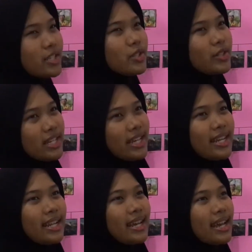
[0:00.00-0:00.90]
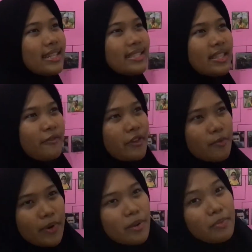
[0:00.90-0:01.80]
student at
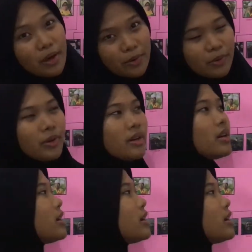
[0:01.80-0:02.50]
Stifart Kanbaru.